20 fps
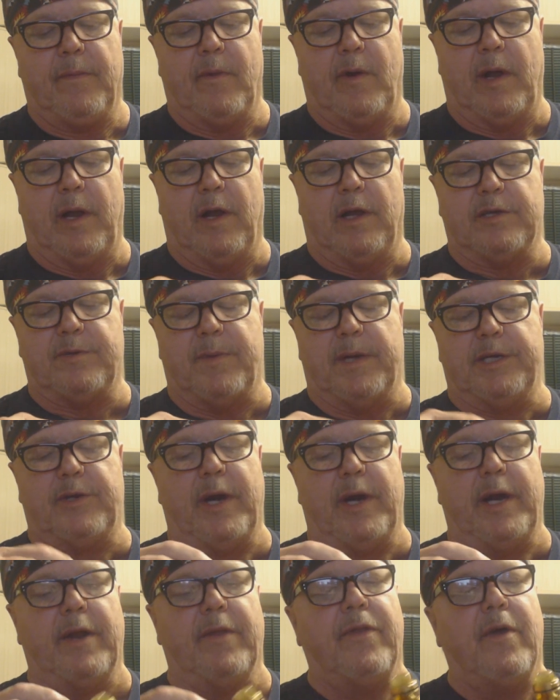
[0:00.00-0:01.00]
lost my
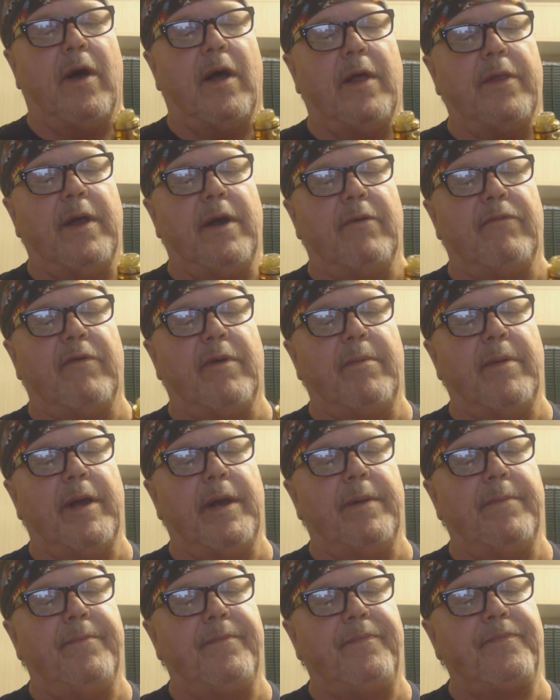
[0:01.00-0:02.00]
train of thought there for a
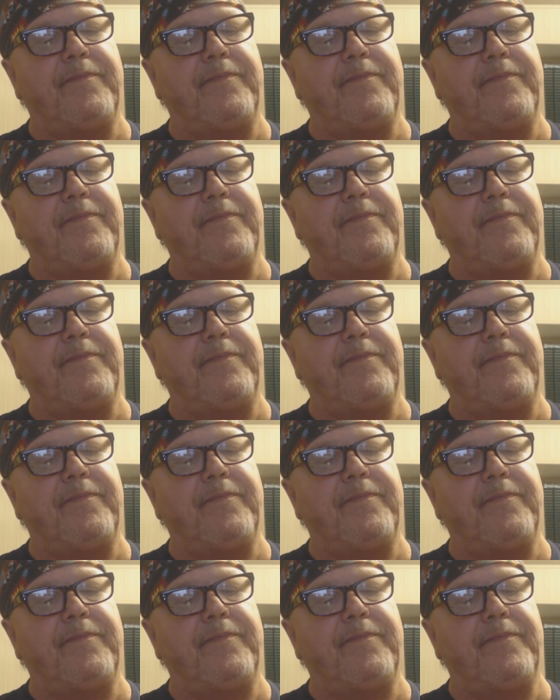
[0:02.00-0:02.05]
minute.